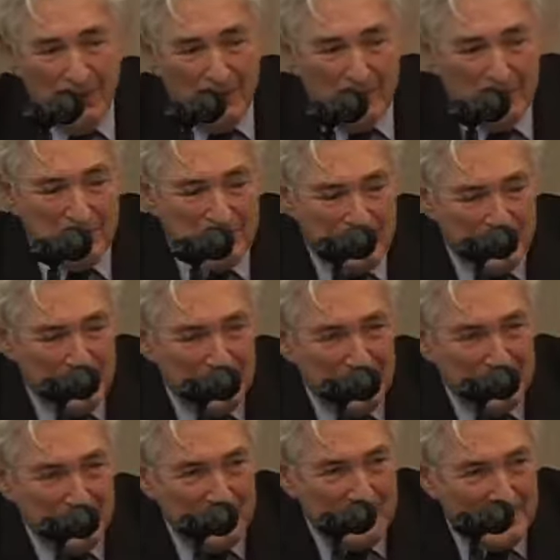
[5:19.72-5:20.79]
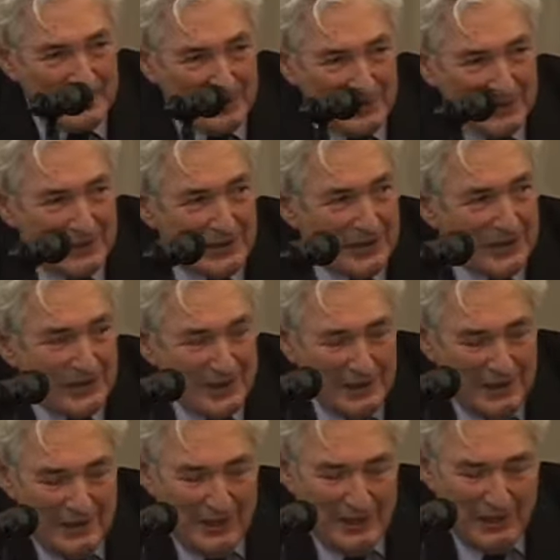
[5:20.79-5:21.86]
we've seen that the
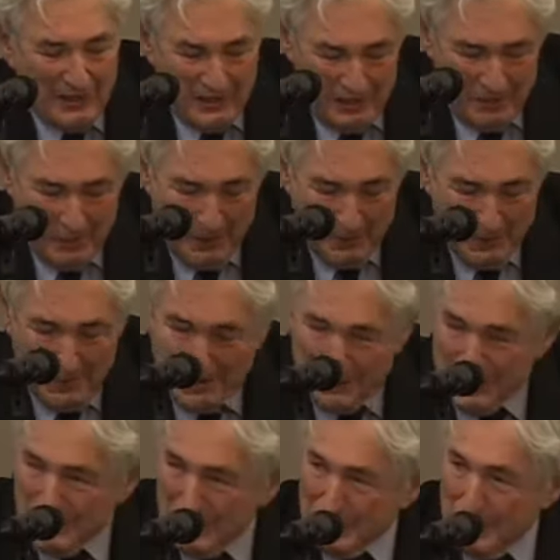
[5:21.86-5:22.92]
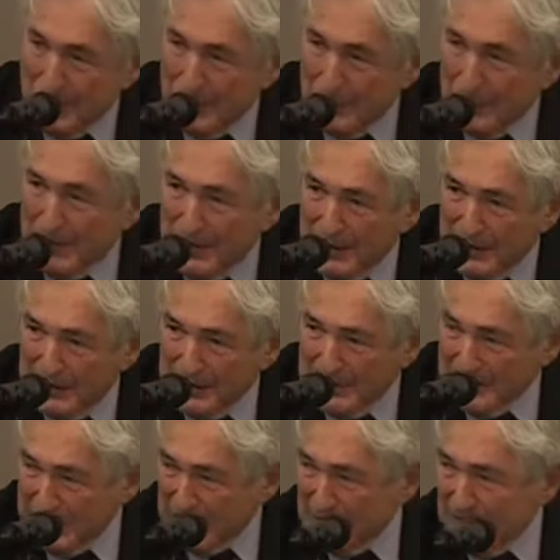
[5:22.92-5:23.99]
population's grown by another
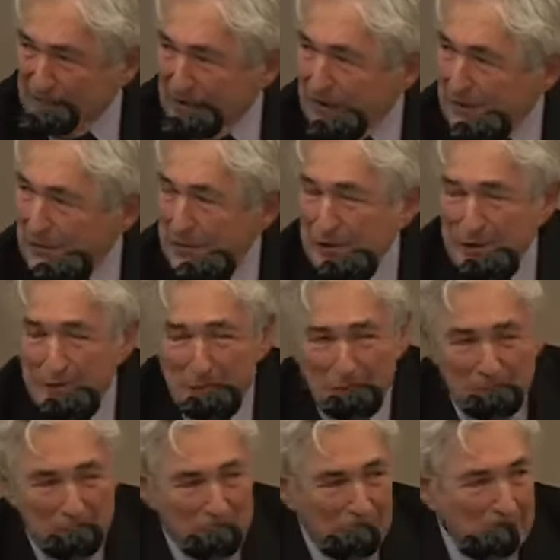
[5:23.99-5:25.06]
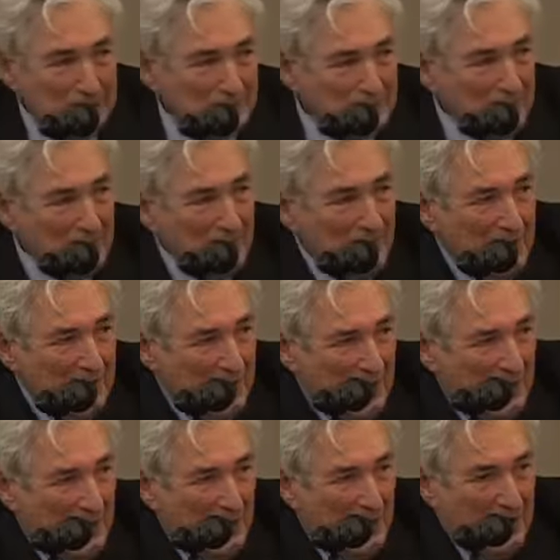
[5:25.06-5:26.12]
600-700 million people,
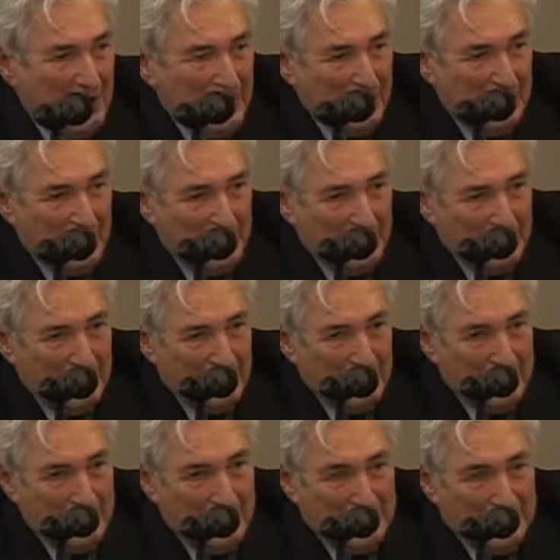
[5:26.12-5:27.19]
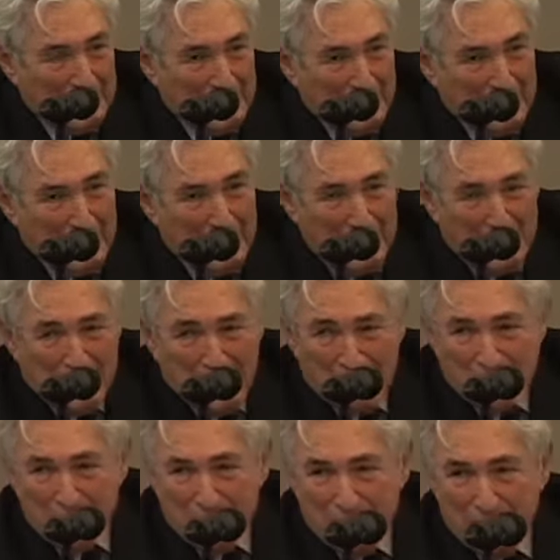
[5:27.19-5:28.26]
but that the
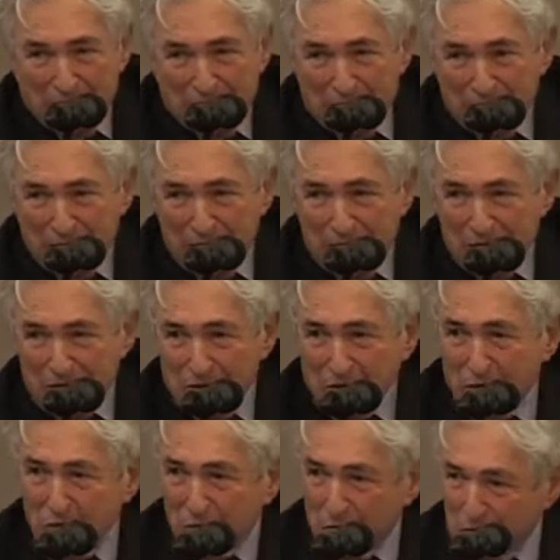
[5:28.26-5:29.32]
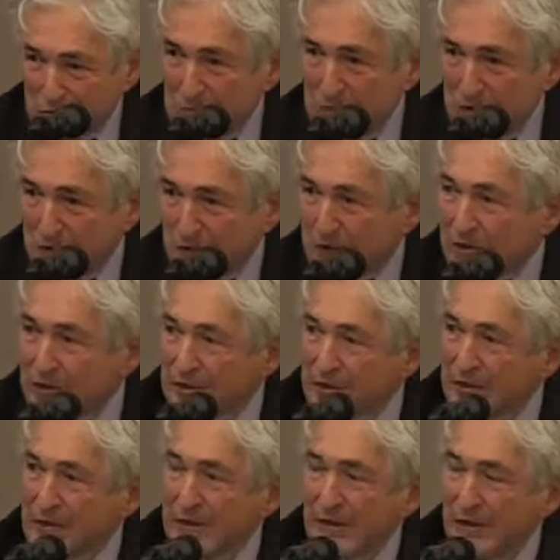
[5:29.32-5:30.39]
population of the so-called rich world
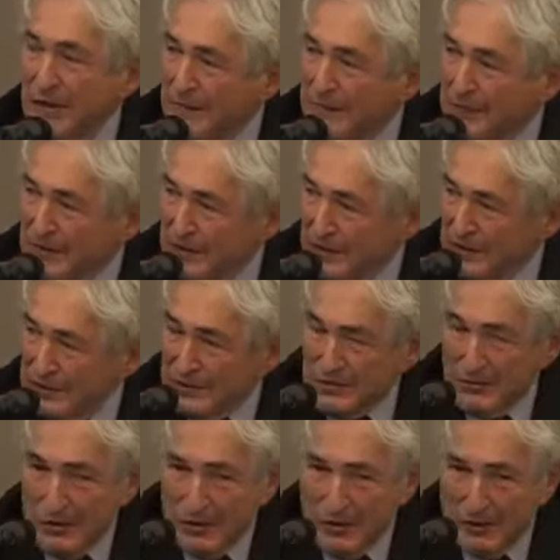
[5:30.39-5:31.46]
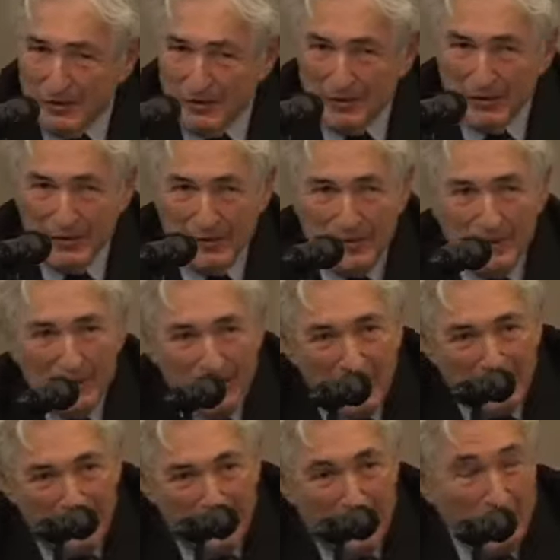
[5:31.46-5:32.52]
is grown
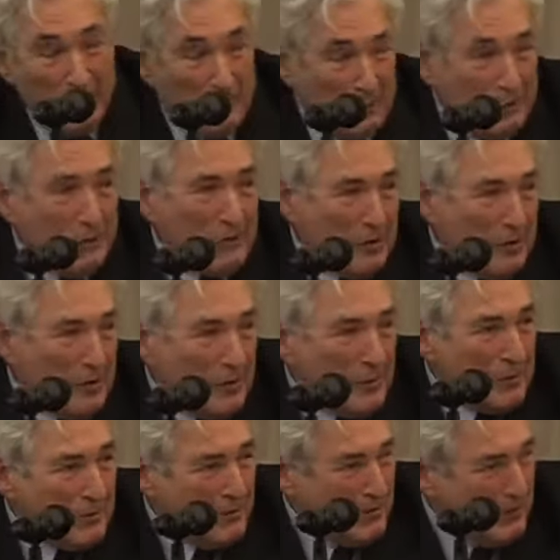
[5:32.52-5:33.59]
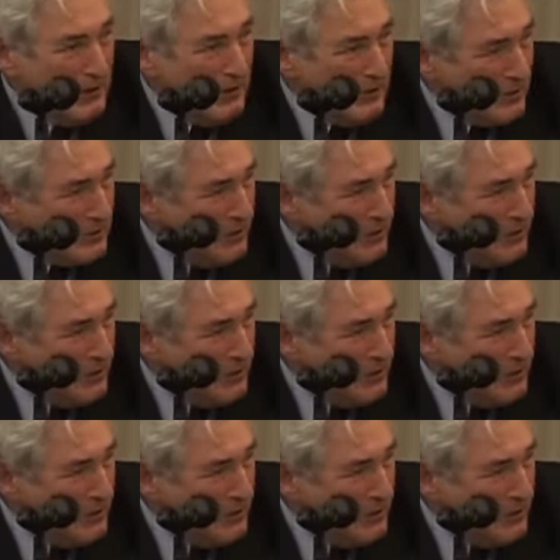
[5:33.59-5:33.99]
and will grow between now and